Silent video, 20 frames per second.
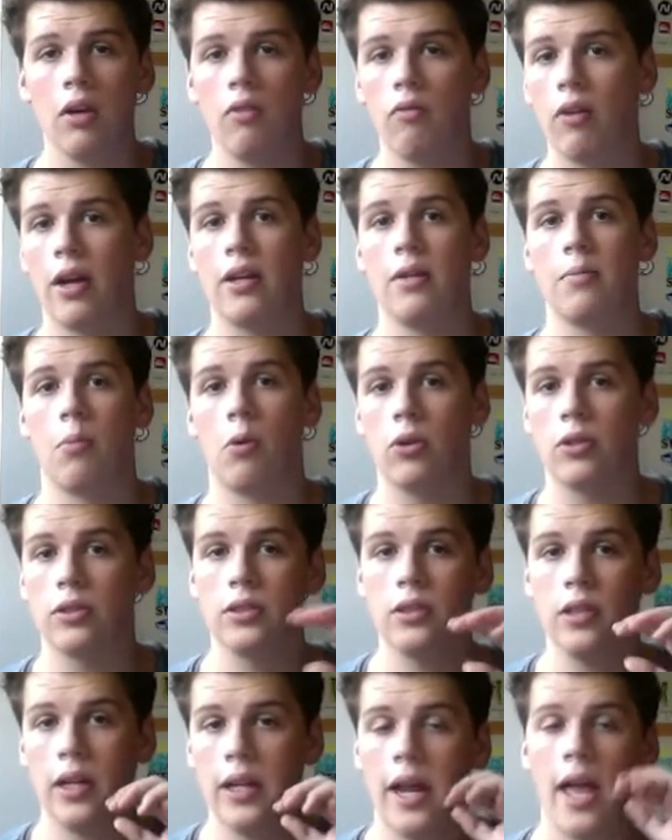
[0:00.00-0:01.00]
right in the
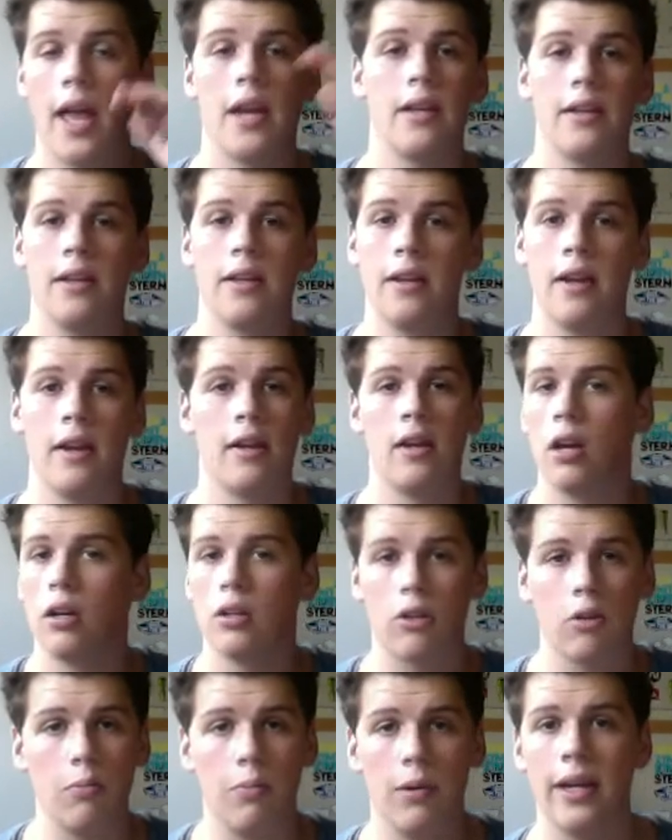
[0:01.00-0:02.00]
box, and headed it in
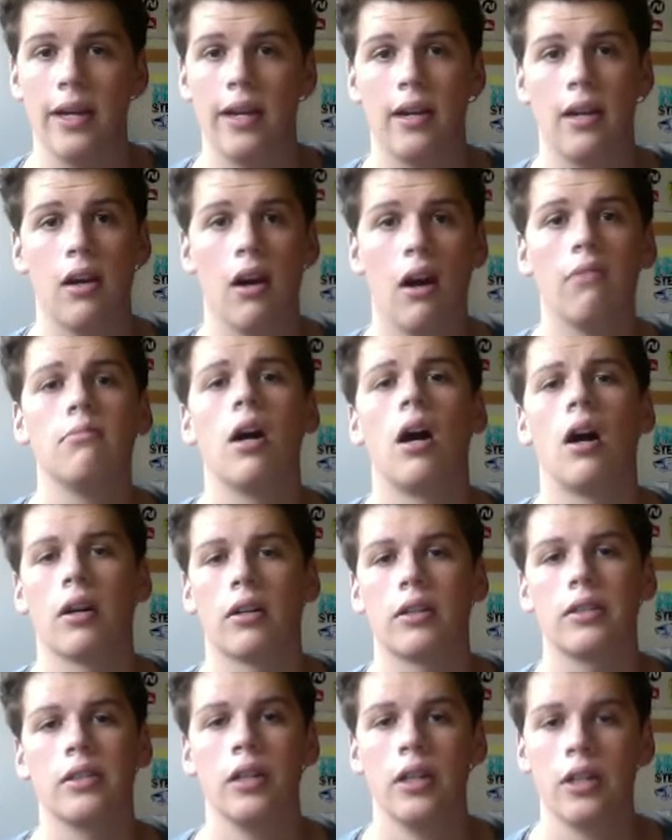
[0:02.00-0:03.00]
completely
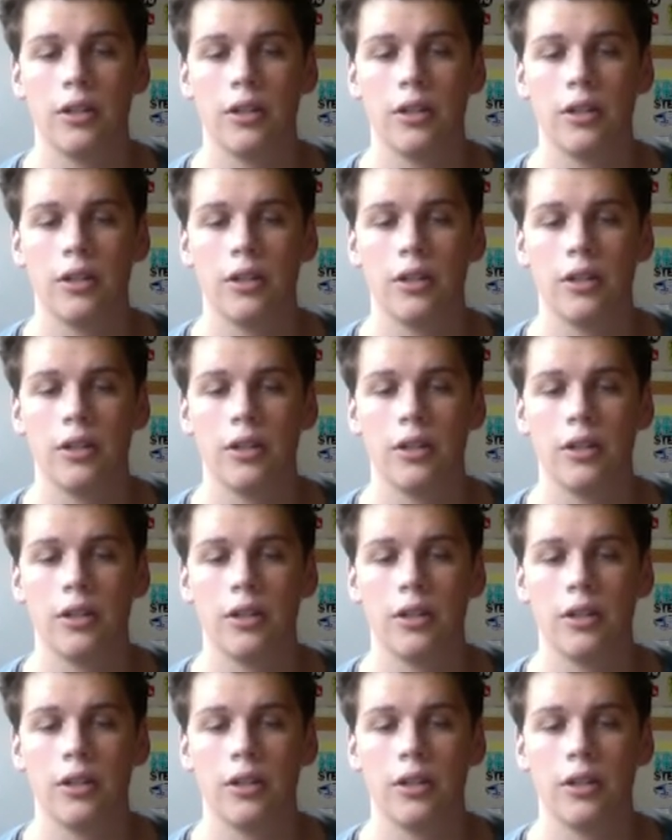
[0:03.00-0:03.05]
unmarked.